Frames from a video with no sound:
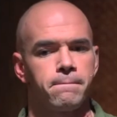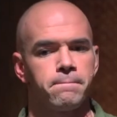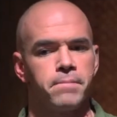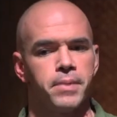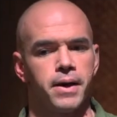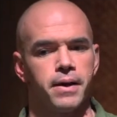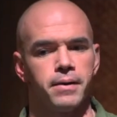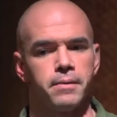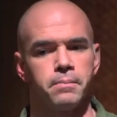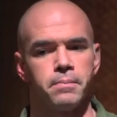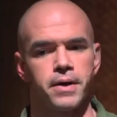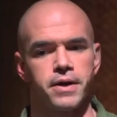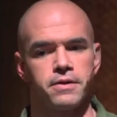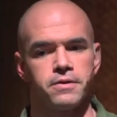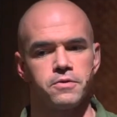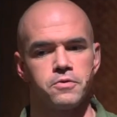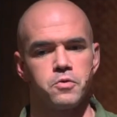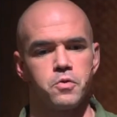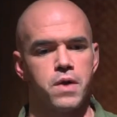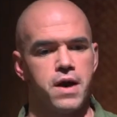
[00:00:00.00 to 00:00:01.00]

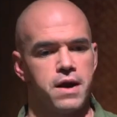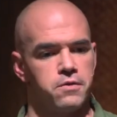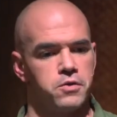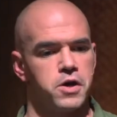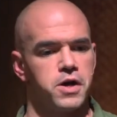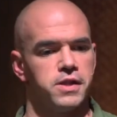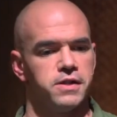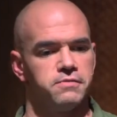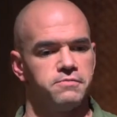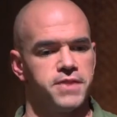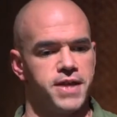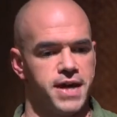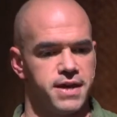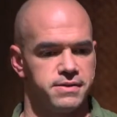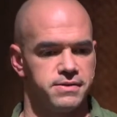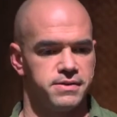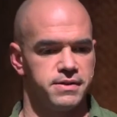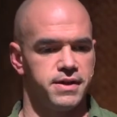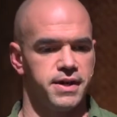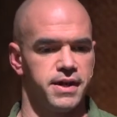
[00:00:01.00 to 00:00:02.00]
But throughout all of
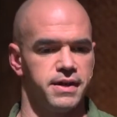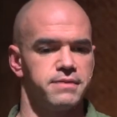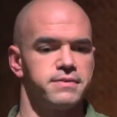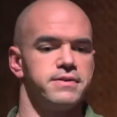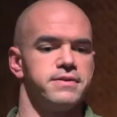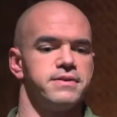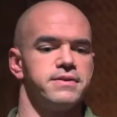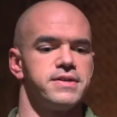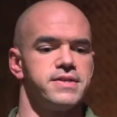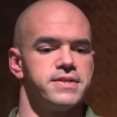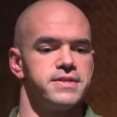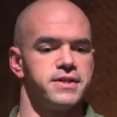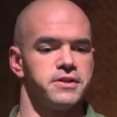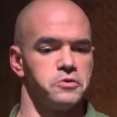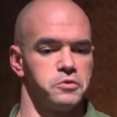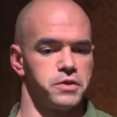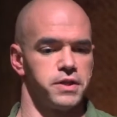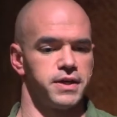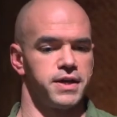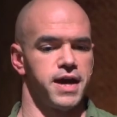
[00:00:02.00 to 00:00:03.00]
that, I
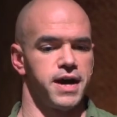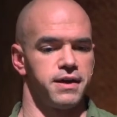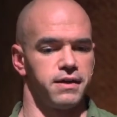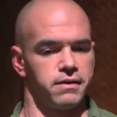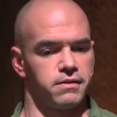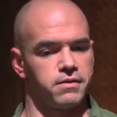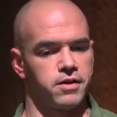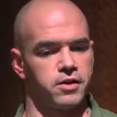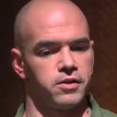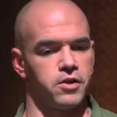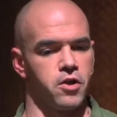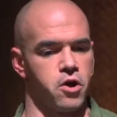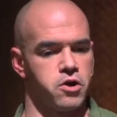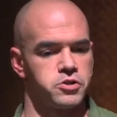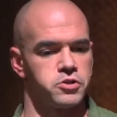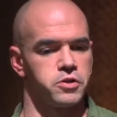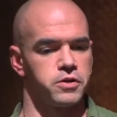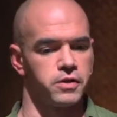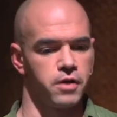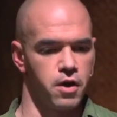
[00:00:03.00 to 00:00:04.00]
continually got a
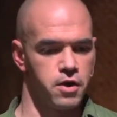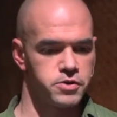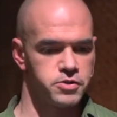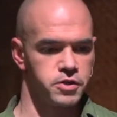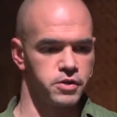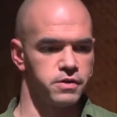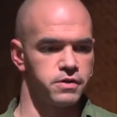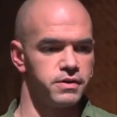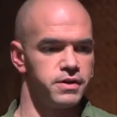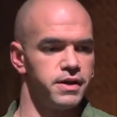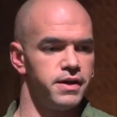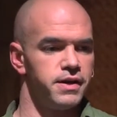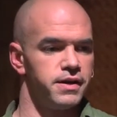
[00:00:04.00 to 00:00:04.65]
larger and larger